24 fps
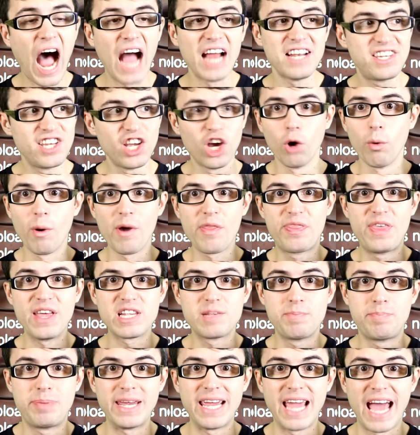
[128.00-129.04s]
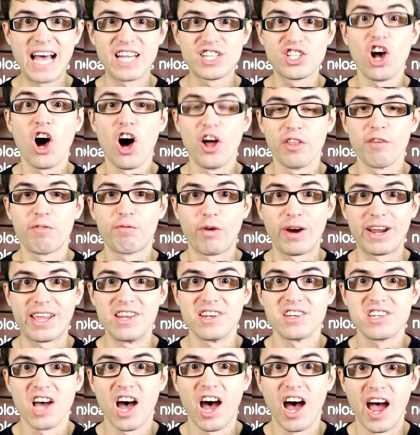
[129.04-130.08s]
I deal with this B S all the
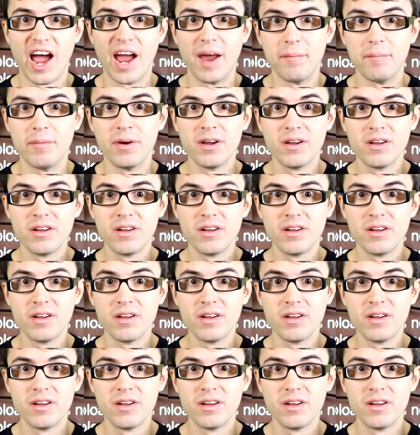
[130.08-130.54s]
frickin' time.